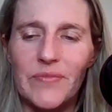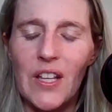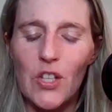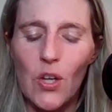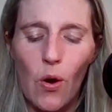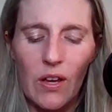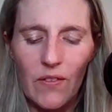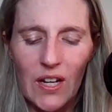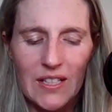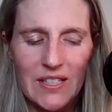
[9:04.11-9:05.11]
And so I'll
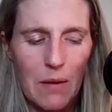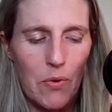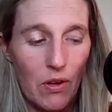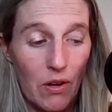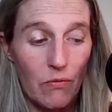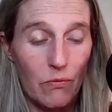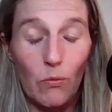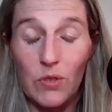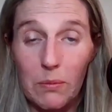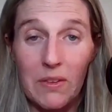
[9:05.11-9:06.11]
give you an example of
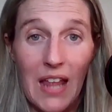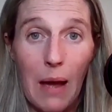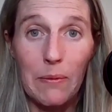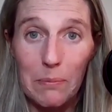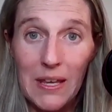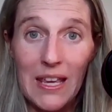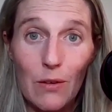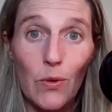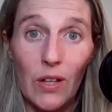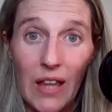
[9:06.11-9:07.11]
something that happened to me
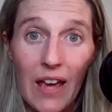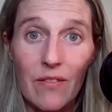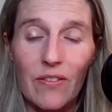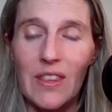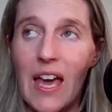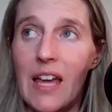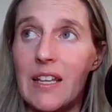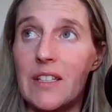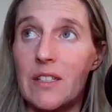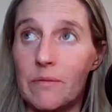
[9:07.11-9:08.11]
in real life, and that
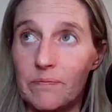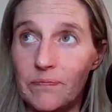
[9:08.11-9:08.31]
is